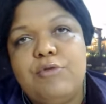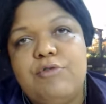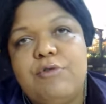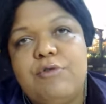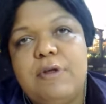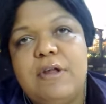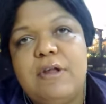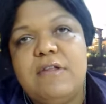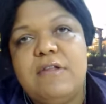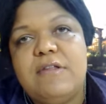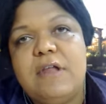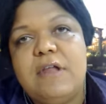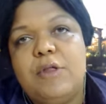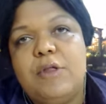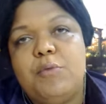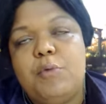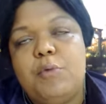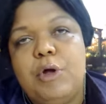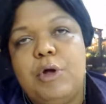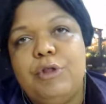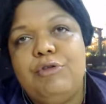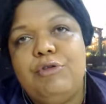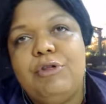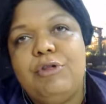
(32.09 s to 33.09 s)
countries
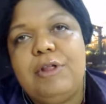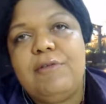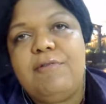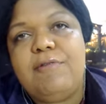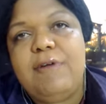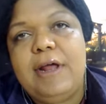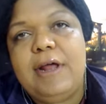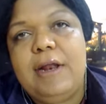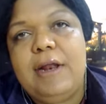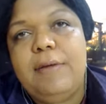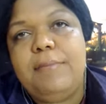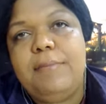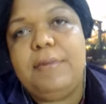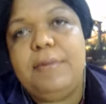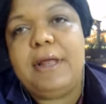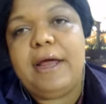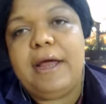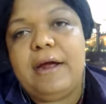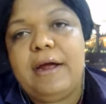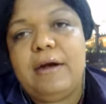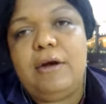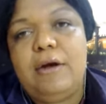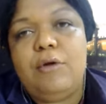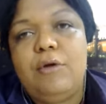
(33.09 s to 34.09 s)
that want to
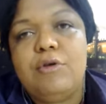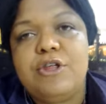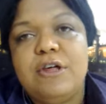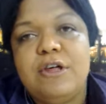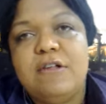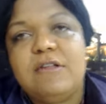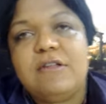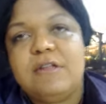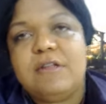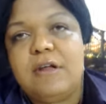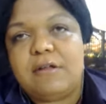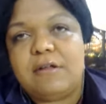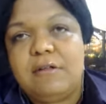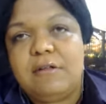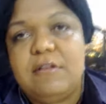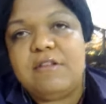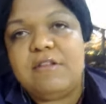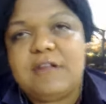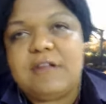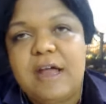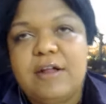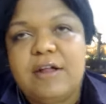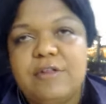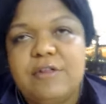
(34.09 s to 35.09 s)
develop their
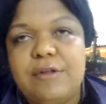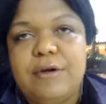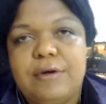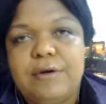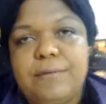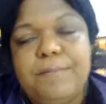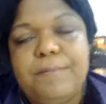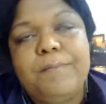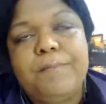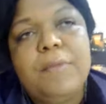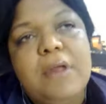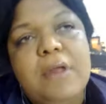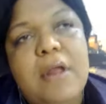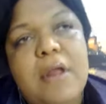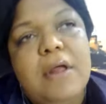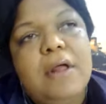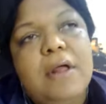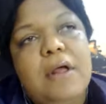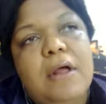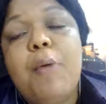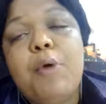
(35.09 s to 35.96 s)
logistical sector.